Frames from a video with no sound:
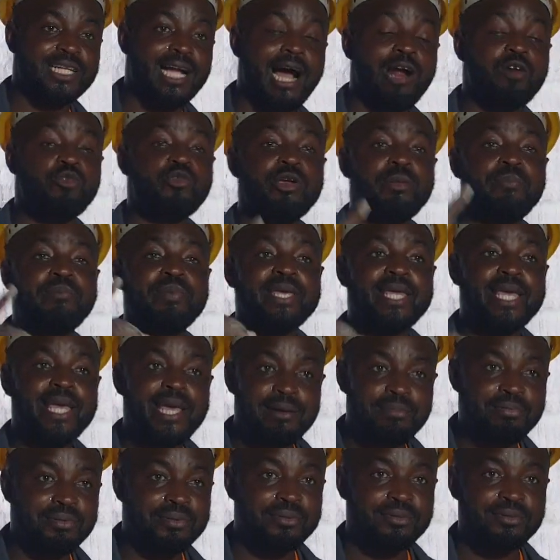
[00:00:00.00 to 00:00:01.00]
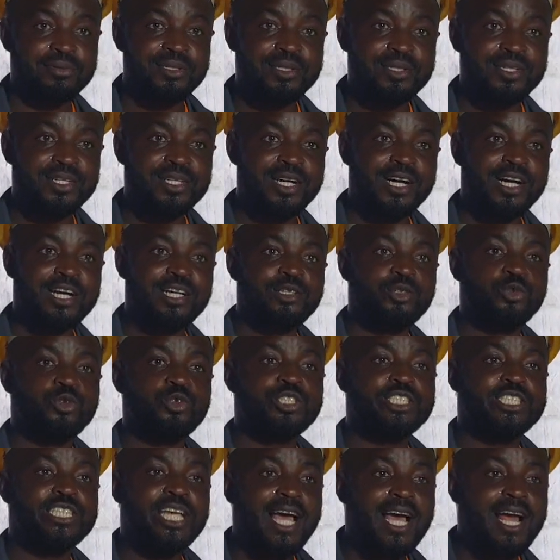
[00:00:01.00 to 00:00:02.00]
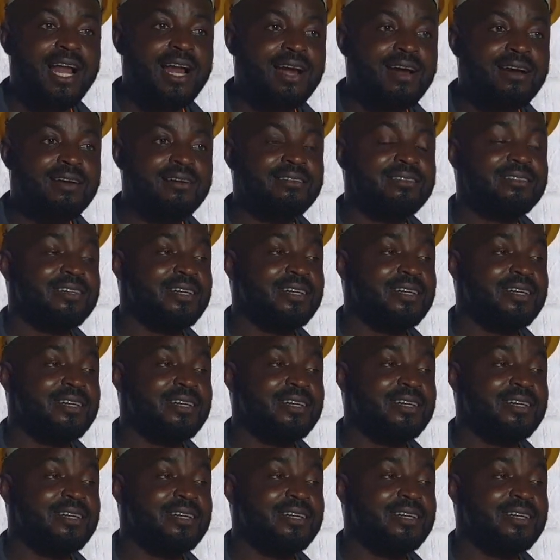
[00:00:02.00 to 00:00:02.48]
can we be able to sell